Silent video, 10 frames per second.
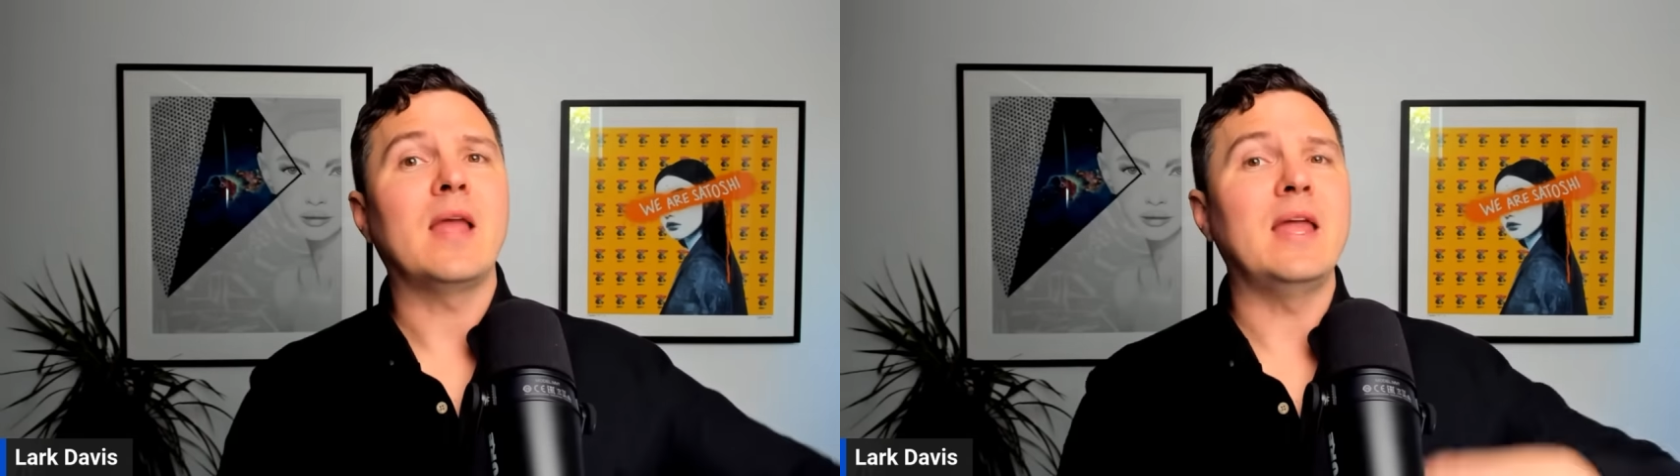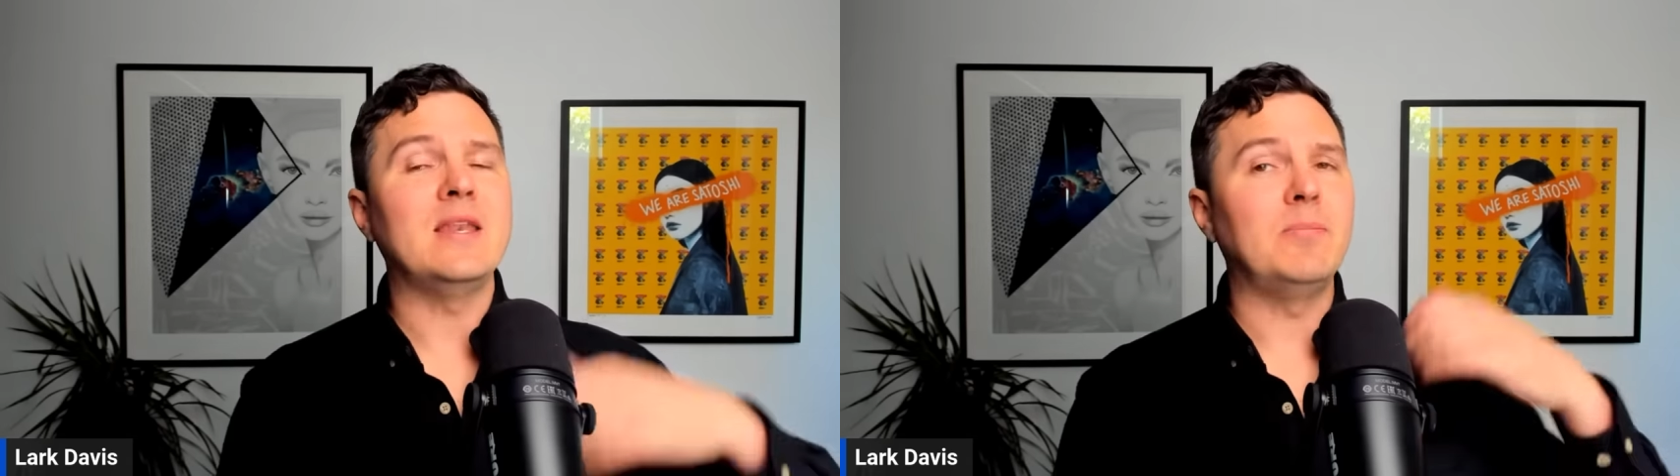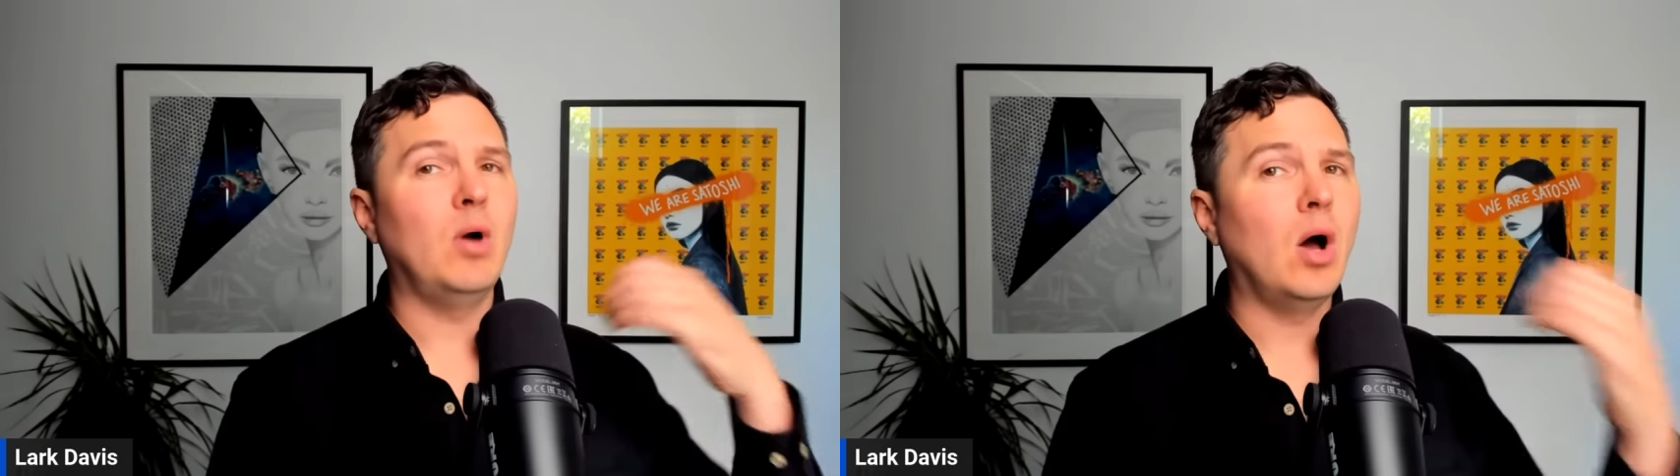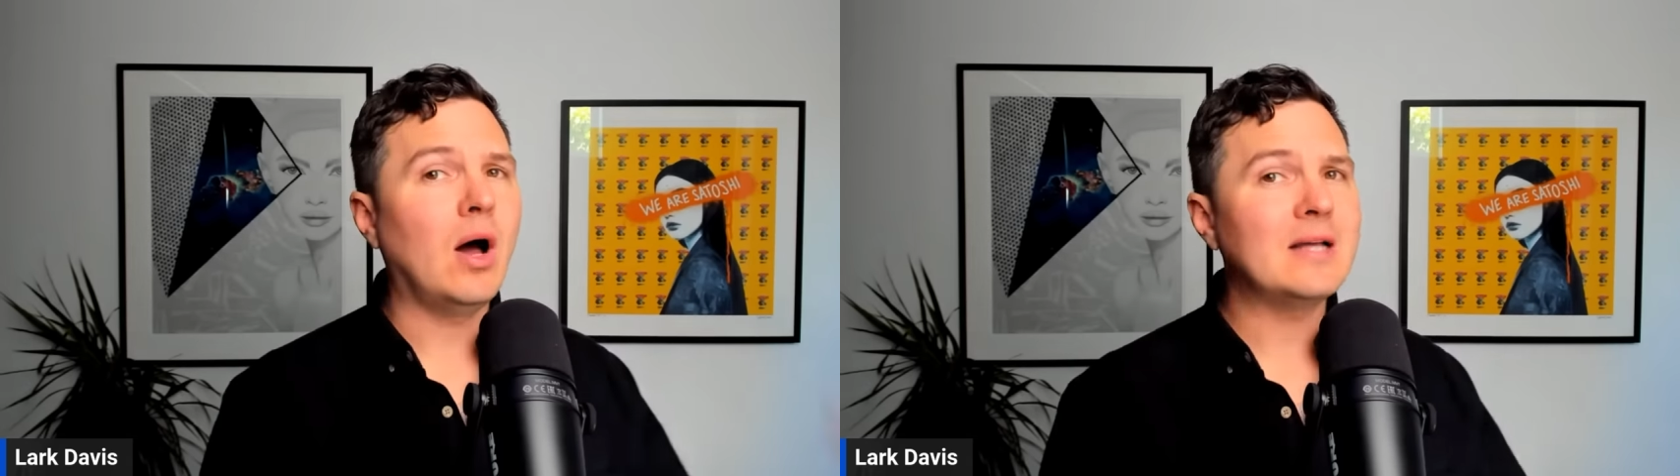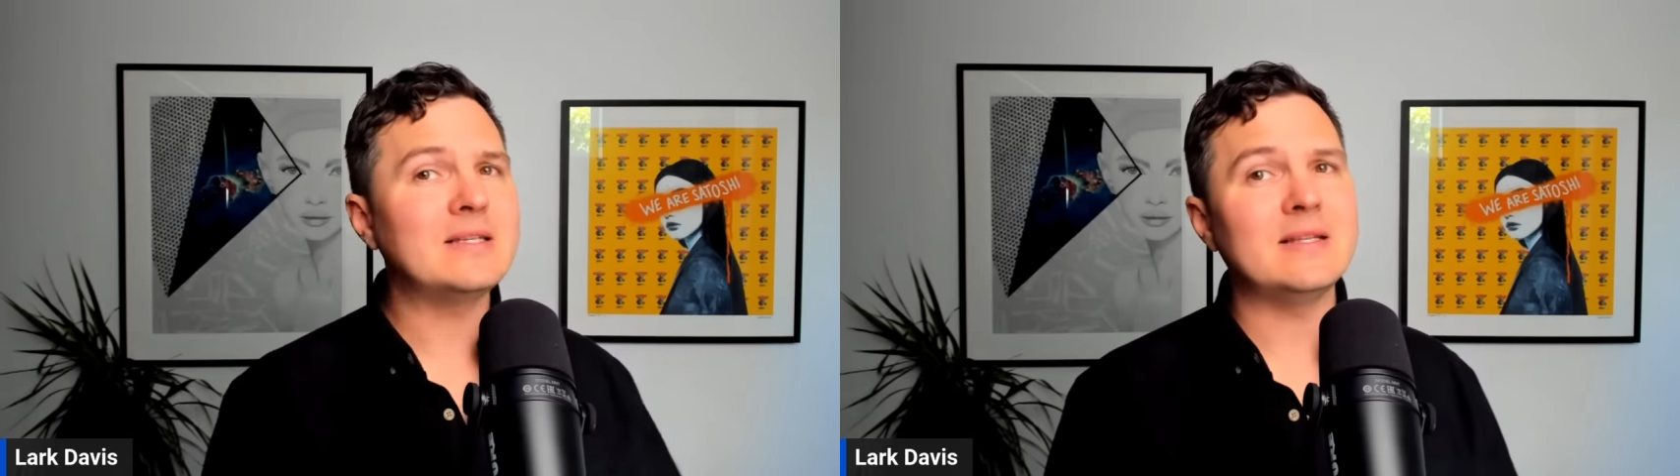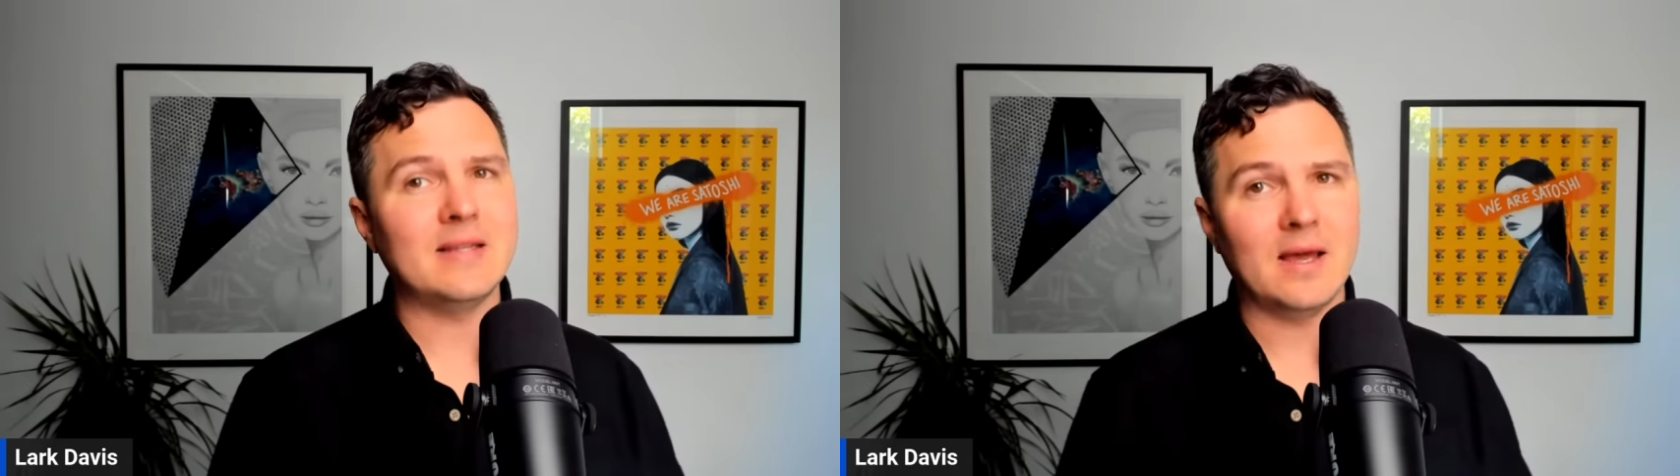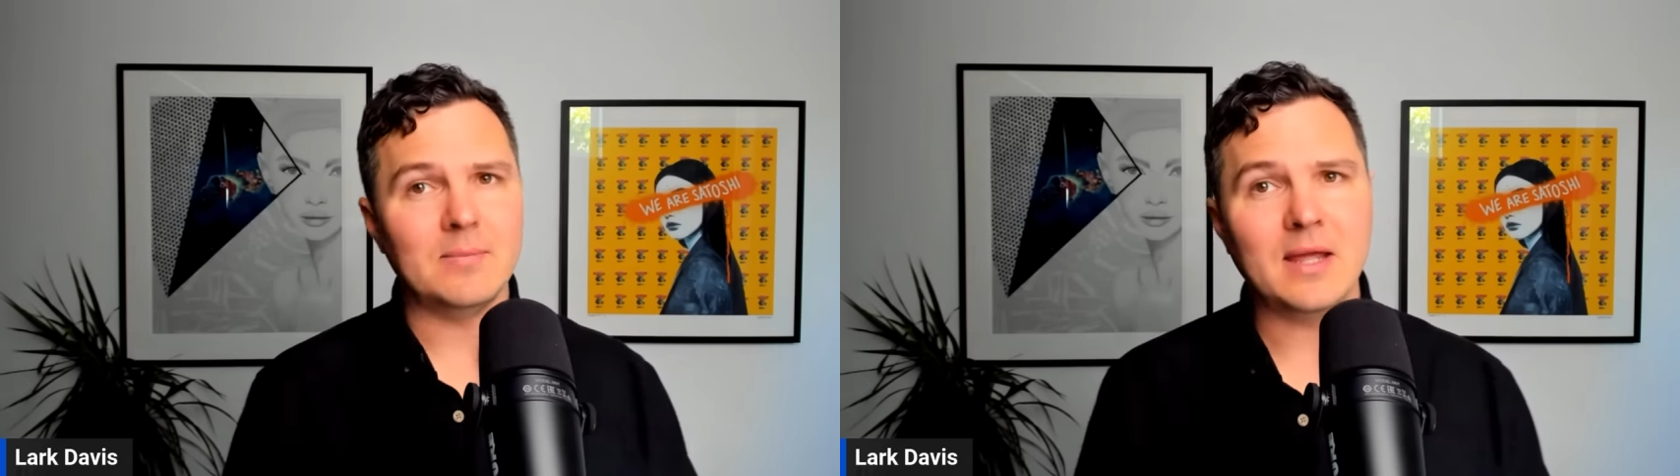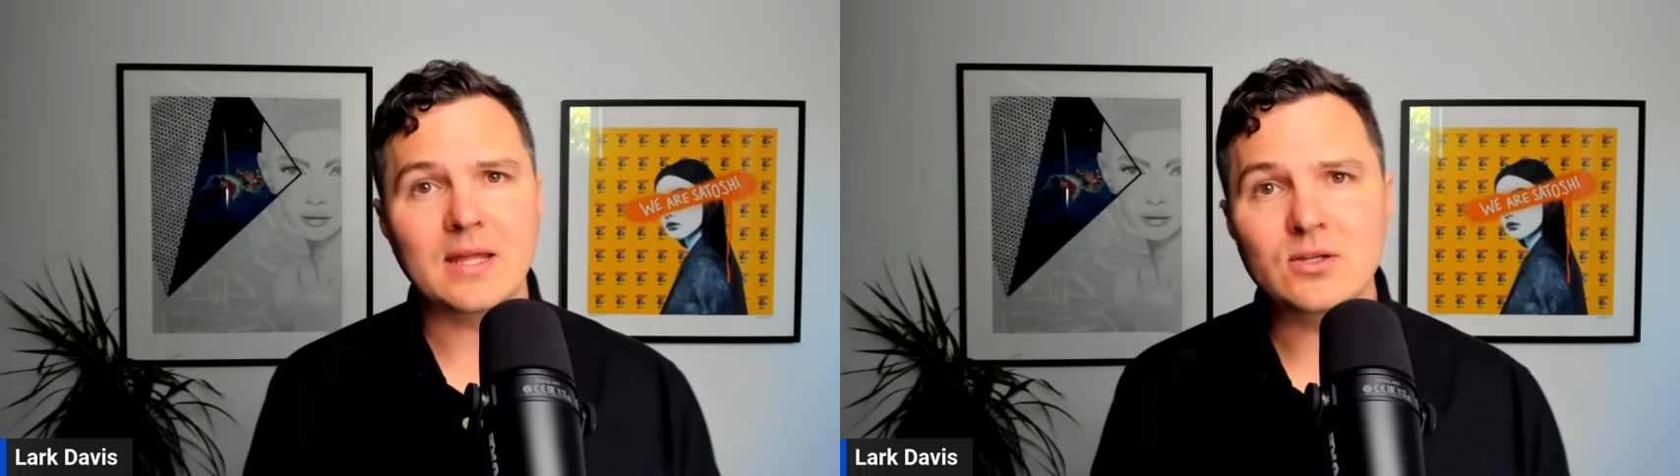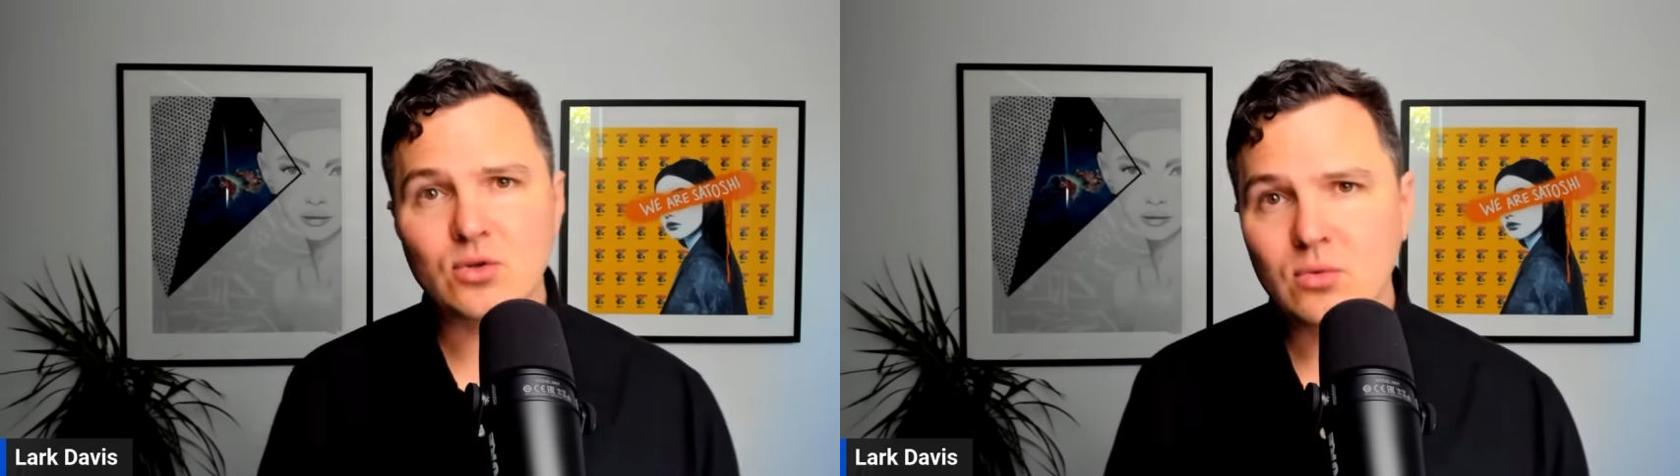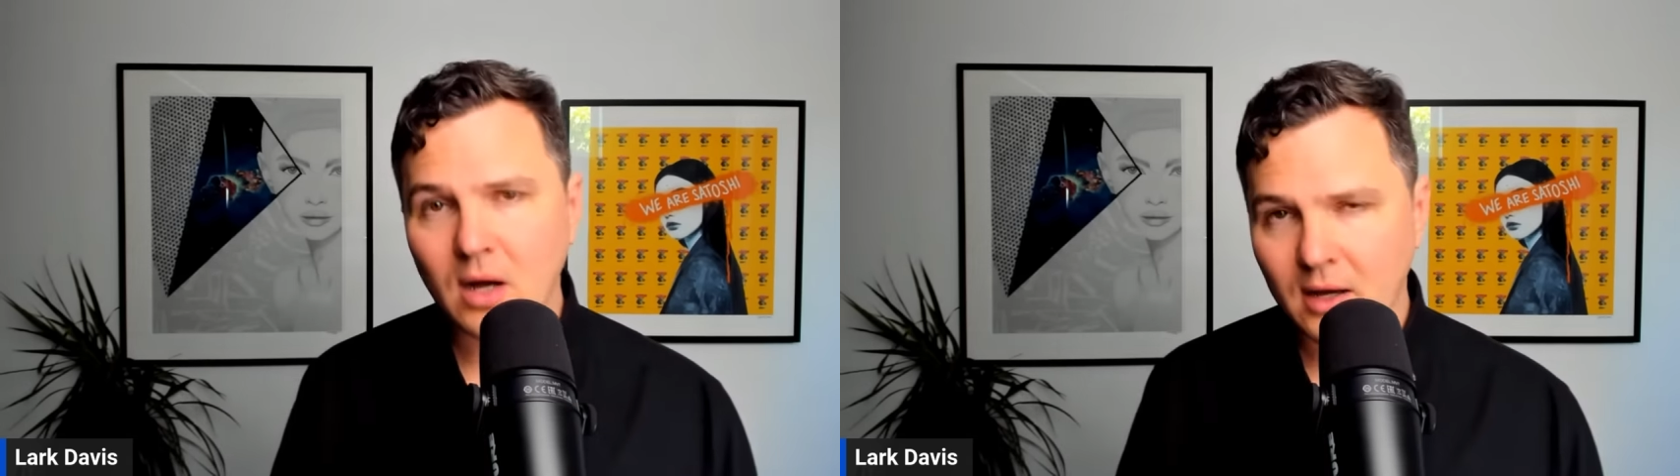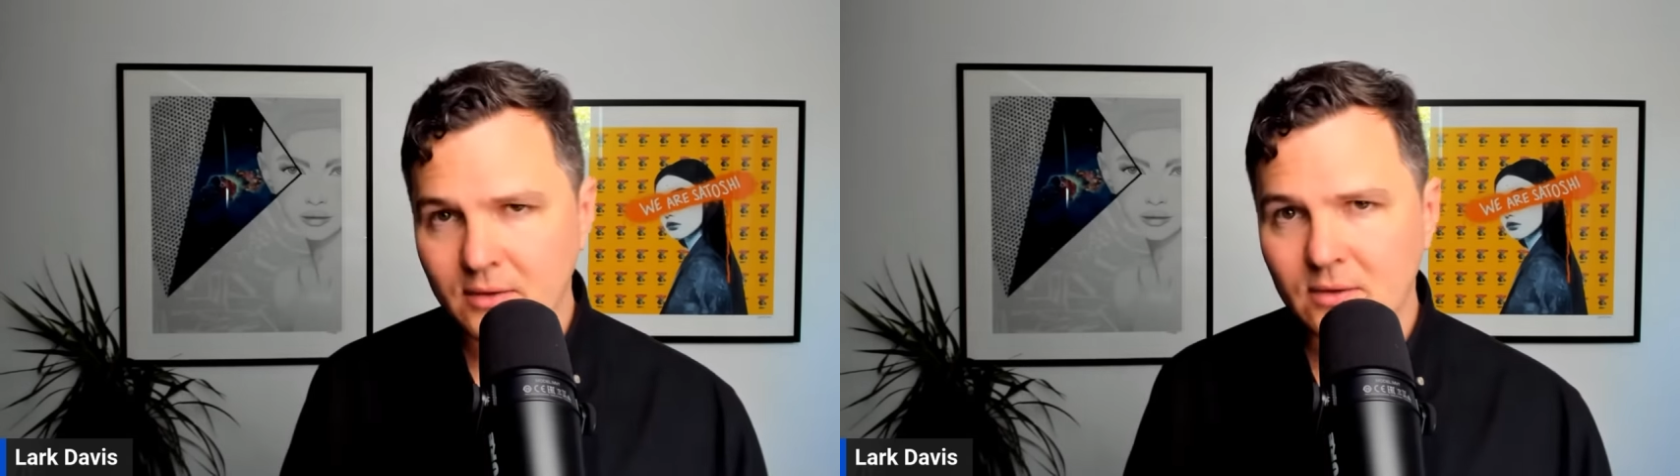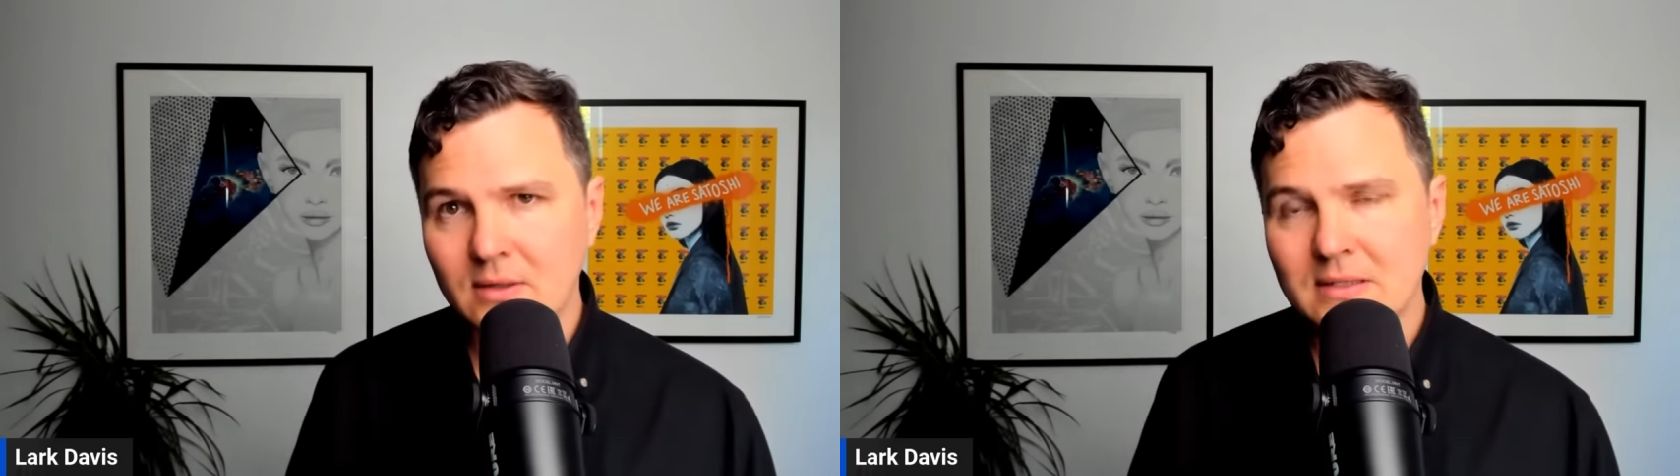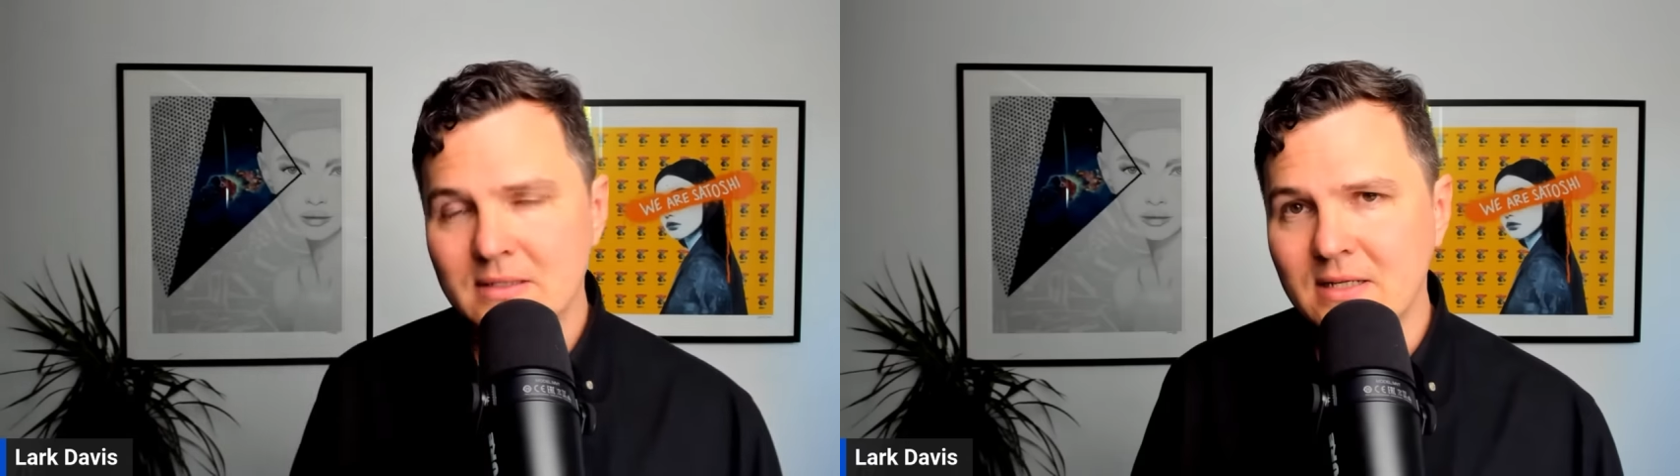and deposit them into other